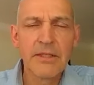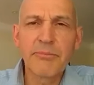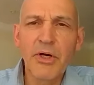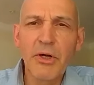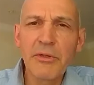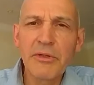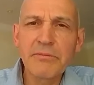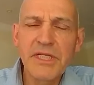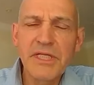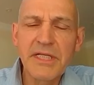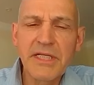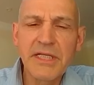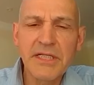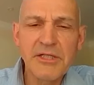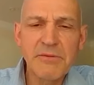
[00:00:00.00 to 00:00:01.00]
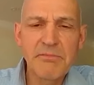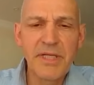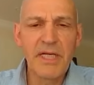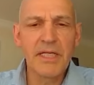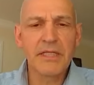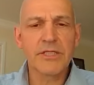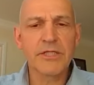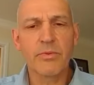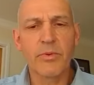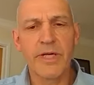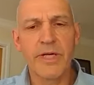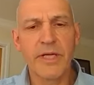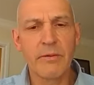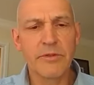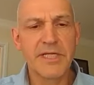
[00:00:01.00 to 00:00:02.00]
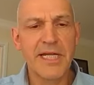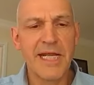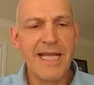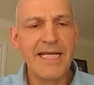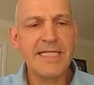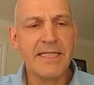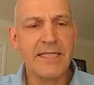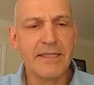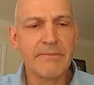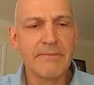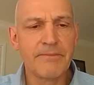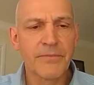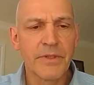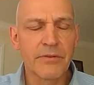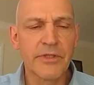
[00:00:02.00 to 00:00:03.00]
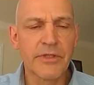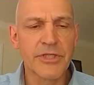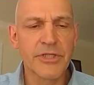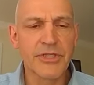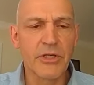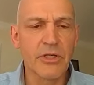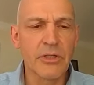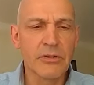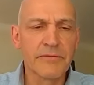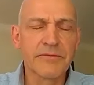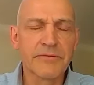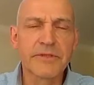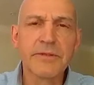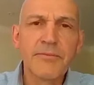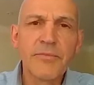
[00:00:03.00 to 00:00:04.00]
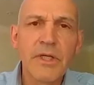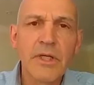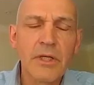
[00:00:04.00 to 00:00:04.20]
The problems he experienced when he was 80 resolved